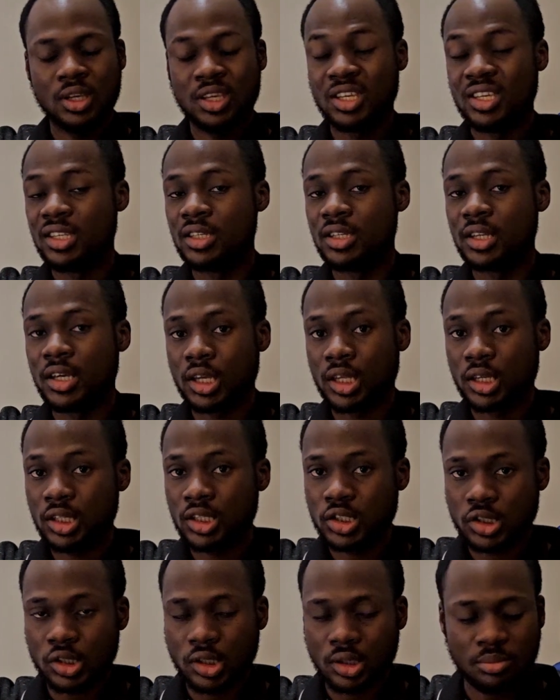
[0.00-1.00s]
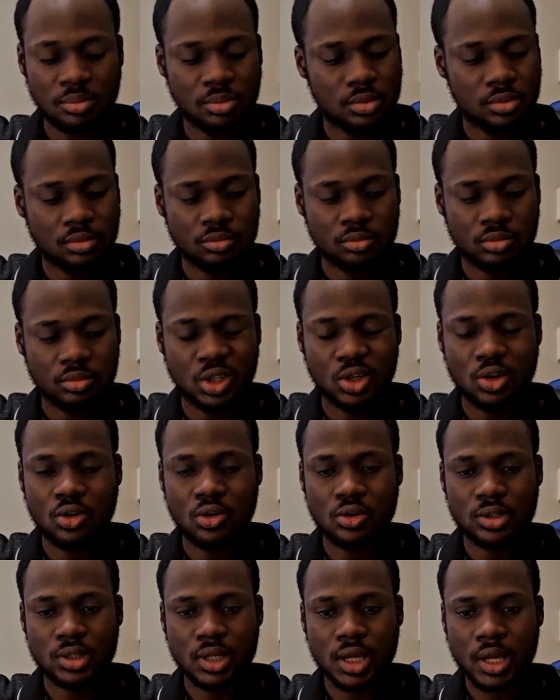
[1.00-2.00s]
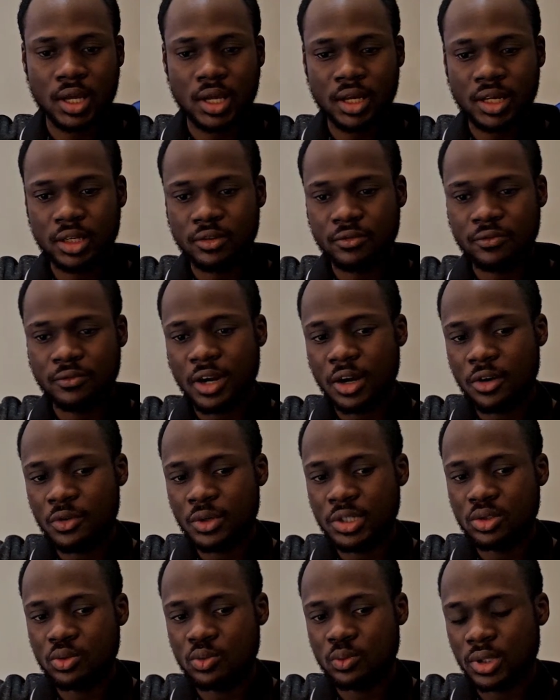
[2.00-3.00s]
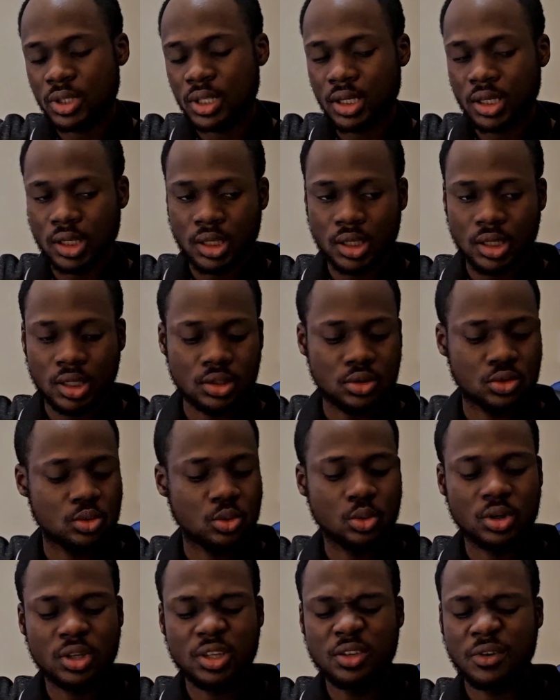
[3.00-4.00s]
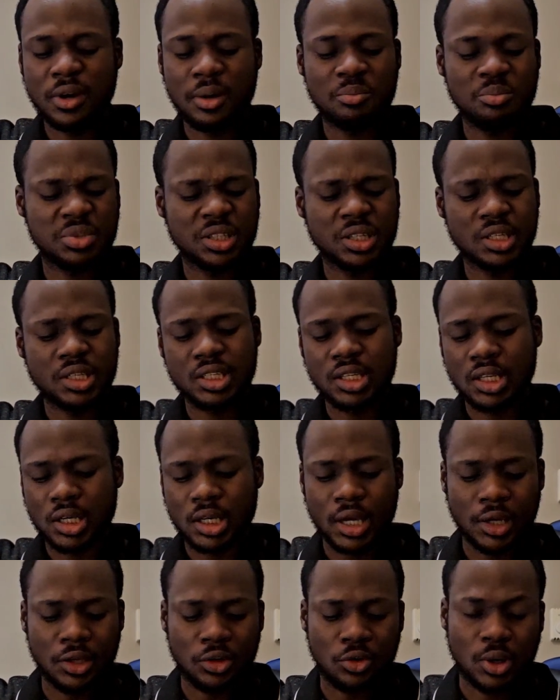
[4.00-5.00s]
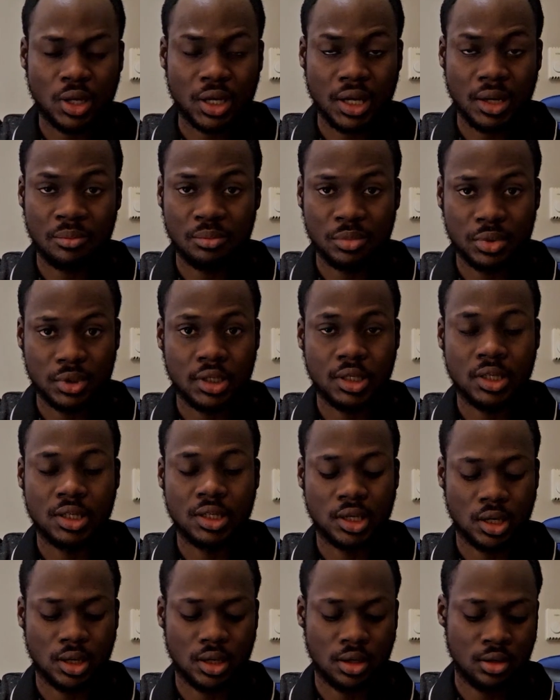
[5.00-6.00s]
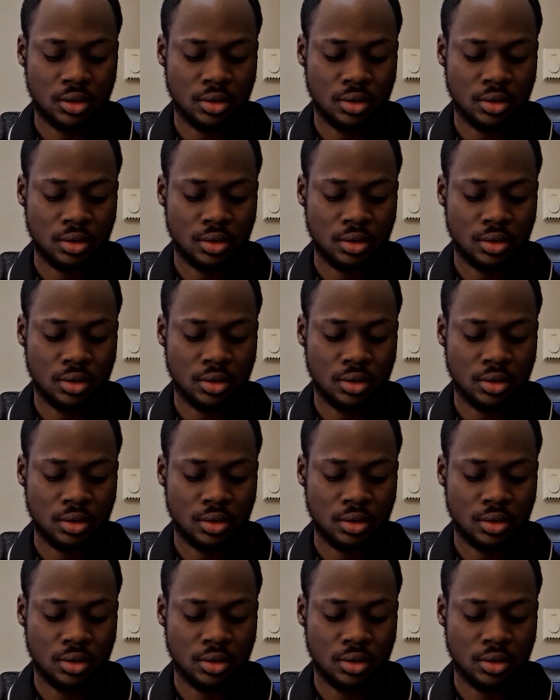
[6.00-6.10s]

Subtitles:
in any shape because it varies with the key. So if I'm playing A, I know I can play here,